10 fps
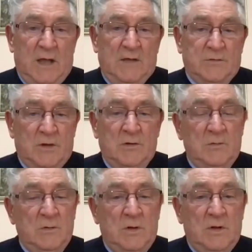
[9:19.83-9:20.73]
And
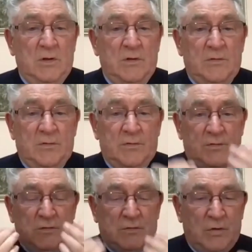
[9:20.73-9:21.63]
so
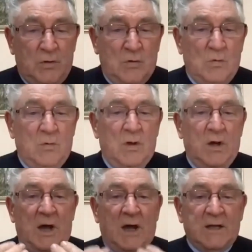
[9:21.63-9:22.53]
the two
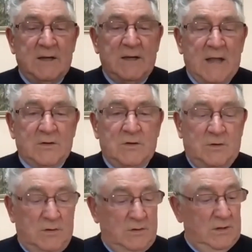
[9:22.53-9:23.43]
are
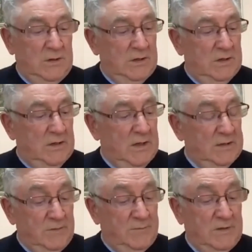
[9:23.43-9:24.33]
connected.
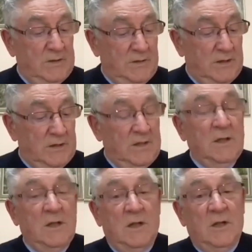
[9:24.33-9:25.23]
And even in the
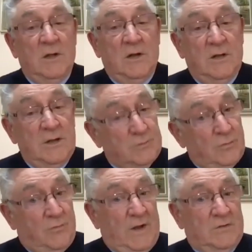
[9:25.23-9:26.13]

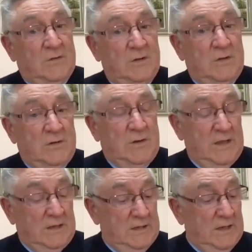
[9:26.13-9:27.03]
literal fashion,
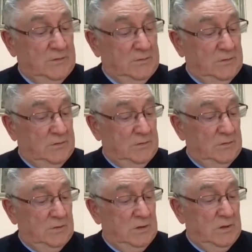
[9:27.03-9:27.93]
they're connected.
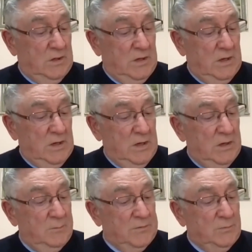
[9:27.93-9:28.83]

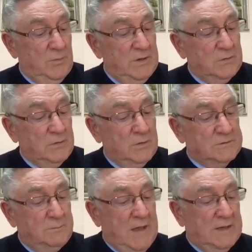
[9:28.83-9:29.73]
But when it
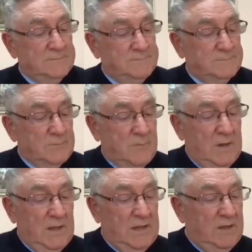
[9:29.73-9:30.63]
talks about
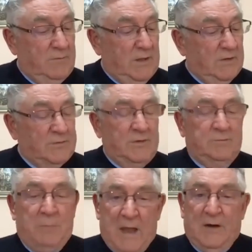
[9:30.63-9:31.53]
giving us
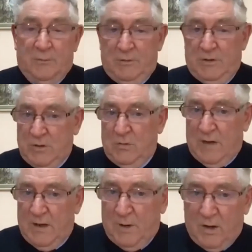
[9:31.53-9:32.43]
this power to
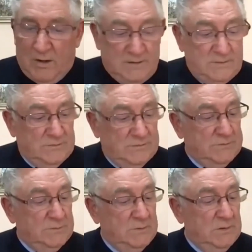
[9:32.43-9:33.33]
renew our
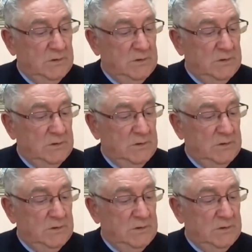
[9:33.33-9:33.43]
minds,